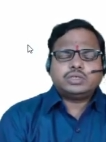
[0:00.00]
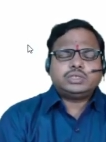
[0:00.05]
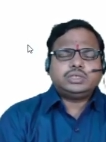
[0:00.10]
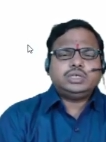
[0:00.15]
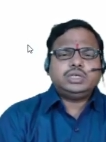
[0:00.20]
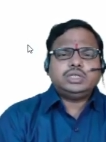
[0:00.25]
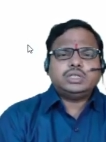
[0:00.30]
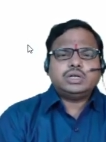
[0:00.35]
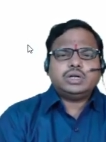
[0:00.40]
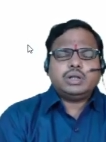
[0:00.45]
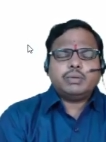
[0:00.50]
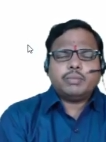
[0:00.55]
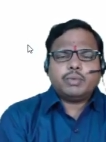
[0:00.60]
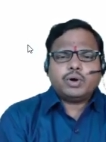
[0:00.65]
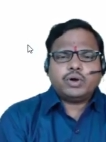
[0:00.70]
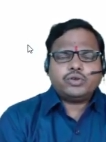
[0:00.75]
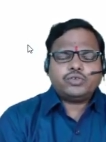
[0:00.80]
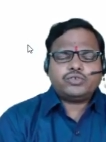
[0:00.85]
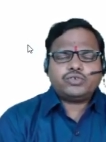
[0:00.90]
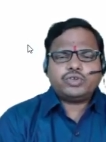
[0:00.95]
see the
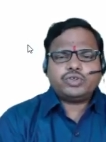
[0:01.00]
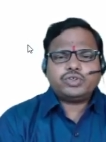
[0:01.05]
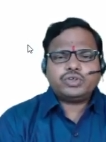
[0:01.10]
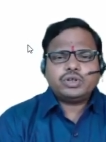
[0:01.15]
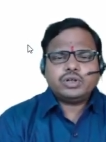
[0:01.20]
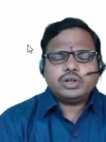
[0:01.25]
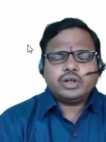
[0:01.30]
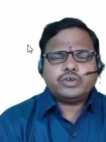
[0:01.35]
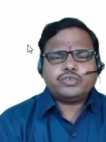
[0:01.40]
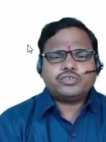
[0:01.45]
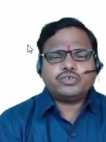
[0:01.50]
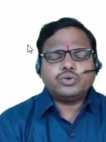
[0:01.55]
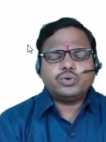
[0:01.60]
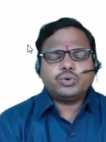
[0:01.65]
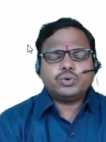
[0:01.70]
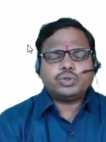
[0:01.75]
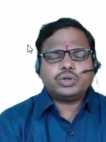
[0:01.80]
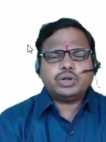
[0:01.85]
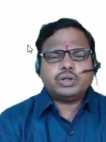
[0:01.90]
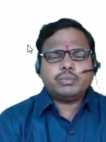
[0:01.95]
demonstration. Let's
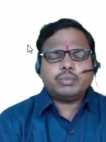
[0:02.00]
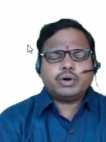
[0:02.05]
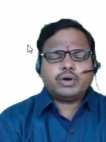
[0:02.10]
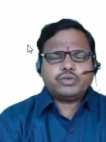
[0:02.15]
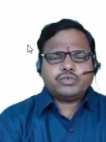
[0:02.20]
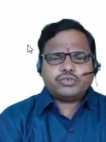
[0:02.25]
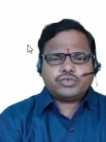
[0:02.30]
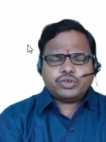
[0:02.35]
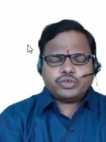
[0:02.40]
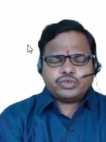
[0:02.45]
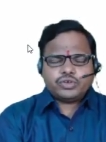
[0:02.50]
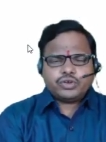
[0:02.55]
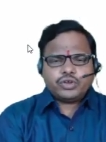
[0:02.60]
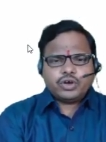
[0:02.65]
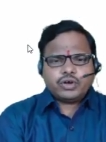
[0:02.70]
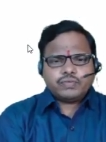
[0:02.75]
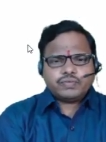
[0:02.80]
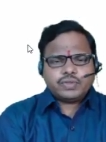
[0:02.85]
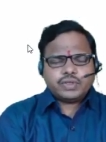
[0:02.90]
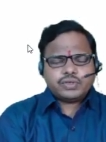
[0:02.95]
go to the
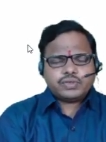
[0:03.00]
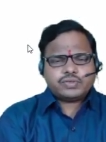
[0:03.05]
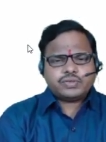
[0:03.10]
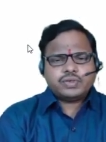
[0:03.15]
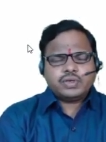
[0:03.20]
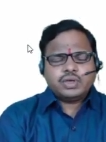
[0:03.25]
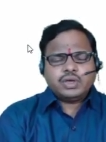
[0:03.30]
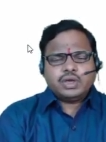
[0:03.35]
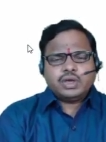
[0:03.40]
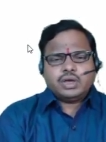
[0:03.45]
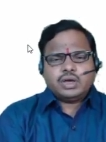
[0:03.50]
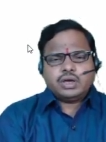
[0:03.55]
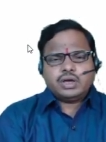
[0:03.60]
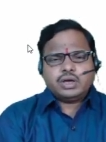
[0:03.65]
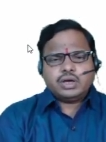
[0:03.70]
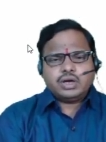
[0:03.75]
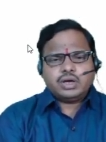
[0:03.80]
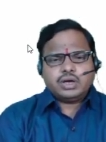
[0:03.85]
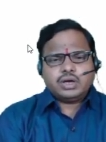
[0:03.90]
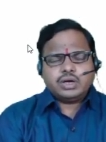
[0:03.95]
demonstration of this
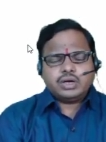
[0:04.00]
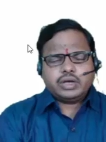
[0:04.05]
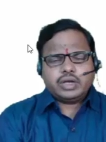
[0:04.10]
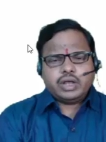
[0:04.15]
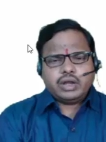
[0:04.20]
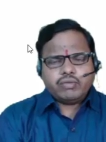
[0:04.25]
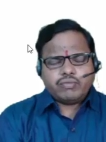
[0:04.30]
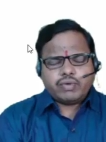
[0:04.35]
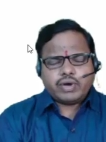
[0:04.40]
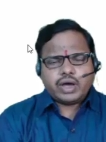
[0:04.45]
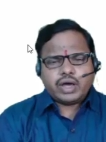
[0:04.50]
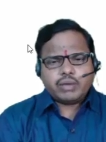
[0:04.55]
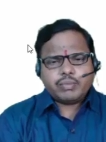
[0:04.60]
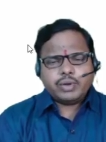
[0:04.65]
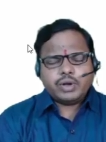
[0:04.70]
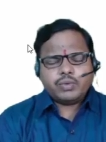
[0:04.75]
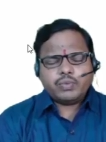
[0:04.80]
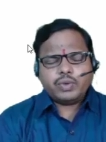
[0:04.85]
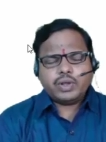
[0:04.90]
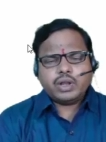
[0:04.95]

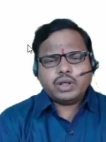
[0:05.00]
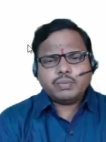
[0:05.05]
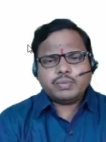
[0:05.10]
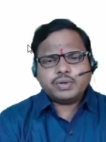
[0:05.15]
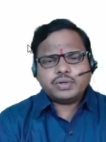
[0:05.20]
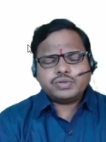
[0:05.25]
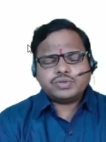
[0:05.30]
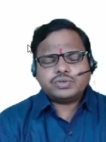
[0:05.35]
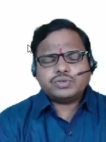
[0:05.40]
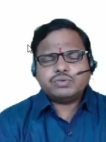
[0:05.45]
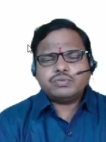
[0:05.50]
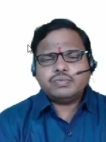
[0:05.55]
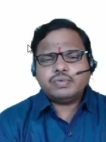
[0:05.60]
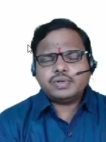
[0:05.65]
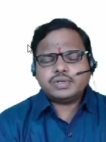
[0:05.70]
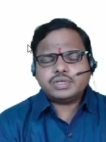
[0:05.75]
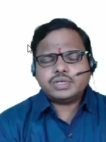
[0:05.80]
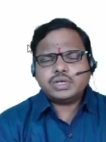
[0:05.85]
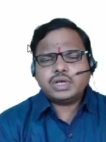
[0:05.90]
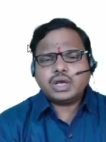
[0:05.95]
environment variables. So
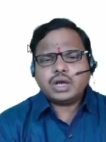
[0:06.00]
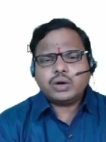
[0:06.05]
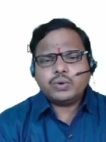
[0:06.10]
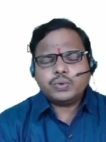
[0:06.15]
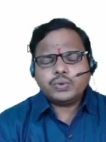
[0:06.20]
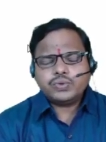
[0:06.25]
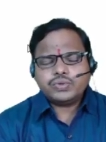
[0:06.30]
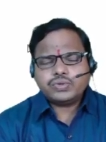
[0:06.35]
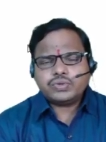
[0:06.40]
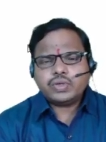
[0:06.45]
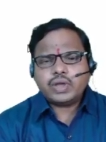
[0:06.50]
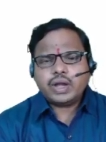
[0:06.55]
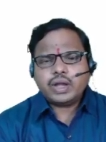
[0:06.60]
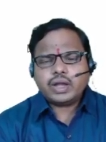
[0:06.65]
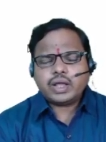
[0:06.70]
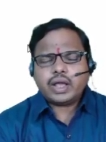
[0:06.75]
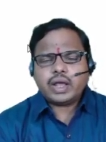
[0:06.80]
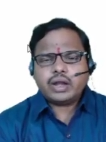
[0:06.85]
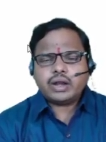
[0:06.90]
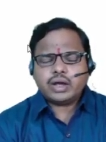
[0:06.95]
we'll see how to
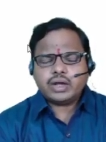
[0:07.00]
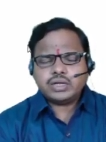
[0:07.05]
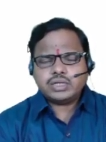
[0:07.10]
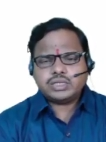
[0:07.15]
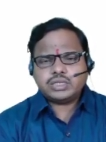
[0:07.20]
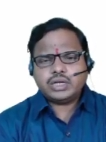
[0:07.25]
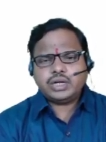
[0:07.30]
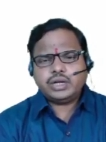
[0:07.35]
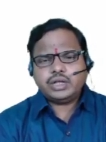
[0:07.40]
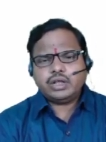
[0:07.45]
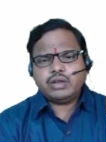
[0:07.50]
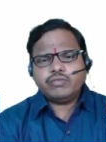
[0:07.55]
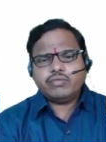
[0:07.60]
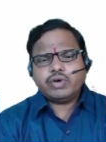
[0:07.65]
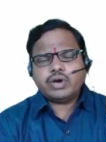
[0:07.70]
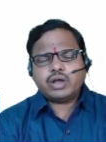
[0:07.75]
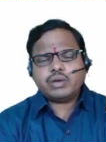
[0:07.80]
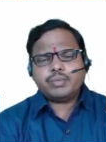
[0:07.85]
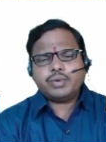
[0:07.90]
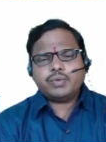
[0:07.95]
set and unset the
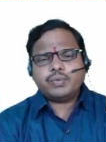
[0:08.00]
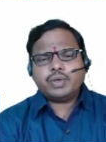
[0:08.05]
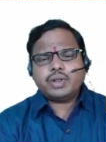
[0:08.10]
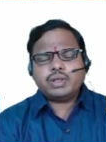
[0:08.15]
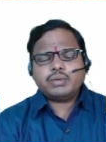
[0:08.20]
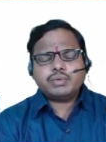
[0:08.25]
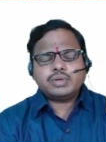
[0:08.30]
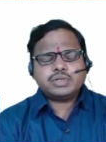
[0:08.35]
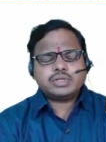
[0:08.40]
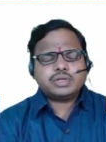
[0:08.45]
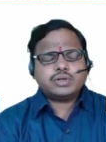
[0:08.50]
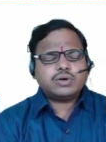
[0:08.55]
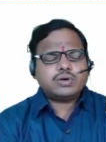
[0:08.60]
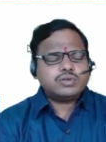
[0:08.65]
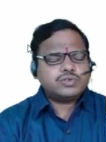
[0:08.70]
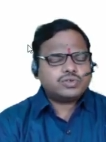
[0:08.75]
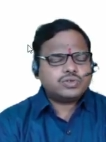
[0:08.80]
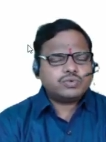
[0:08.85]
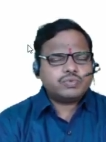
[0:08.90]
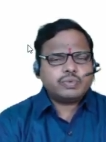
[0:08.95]
environment variables, and
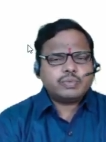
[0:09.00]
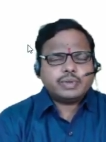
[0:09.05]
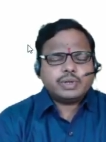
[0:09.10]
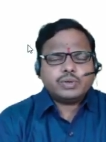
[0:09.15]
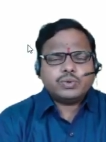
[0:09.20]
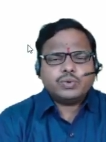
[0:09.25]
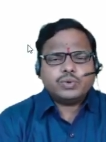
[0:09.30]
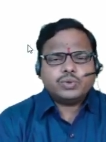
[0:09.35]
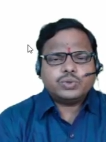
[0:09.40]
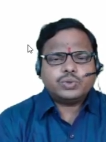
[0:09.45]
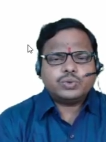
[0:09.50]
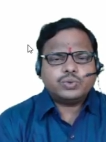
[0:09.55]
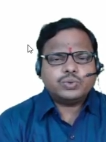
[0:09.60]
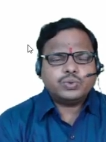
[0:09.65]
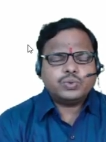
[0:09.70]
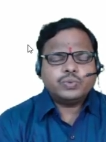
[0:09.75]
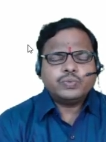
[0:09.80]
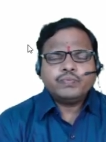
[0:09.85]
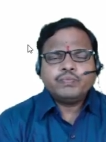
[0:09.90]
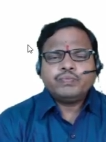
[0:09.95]
also we will go
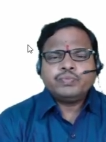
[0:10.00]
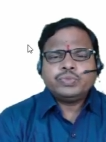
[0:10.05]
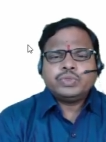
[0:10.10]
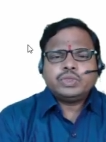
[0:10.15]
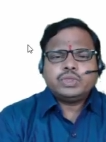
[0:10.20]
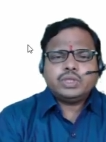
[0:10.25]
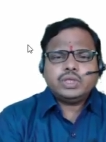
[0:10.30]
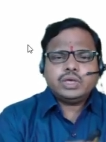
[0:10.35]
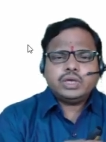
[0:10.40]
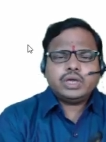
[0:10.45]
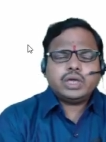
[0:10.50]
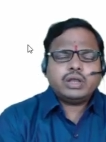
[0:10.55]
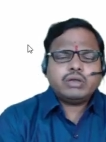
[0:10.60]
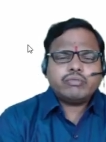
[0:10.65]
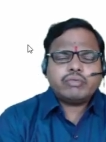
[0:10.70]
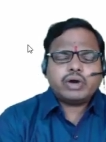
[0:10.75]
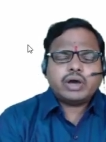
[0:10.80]
through the